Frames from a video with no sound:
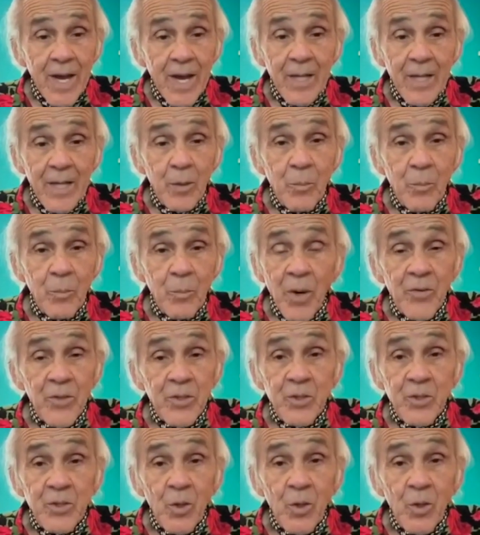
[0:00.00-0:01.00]
And a month
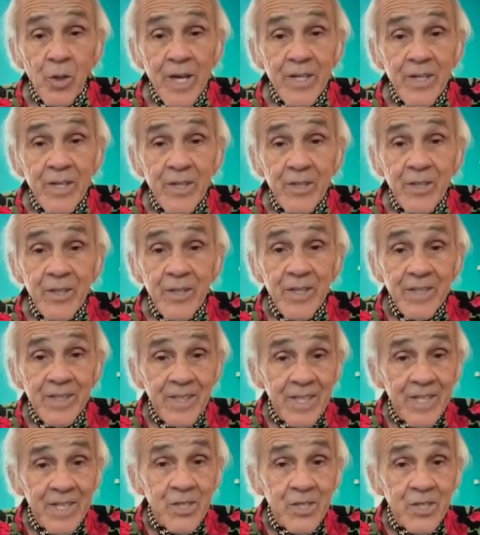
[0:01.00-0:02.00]
or so later,
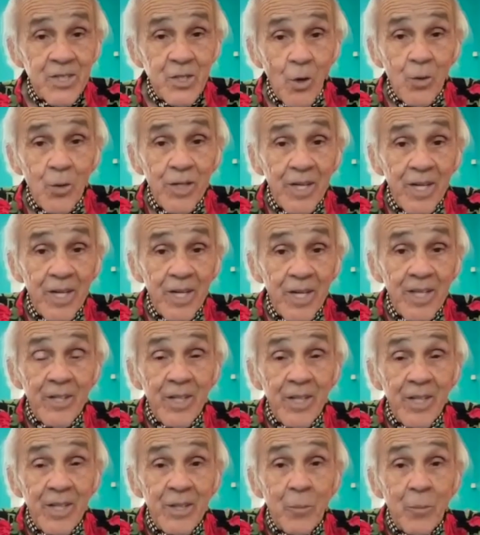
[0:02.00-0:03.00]
he showed it
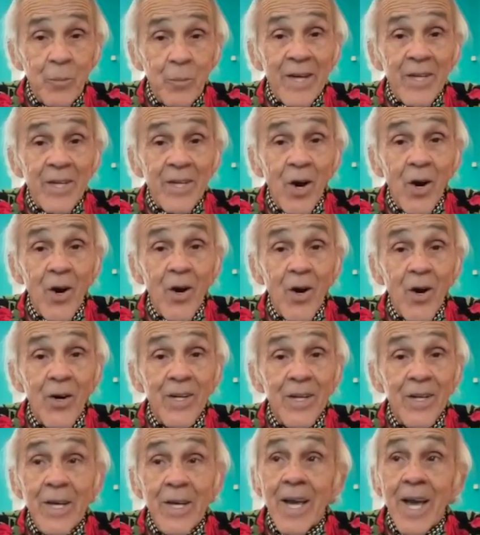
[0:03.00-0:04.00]
in, in the backyard.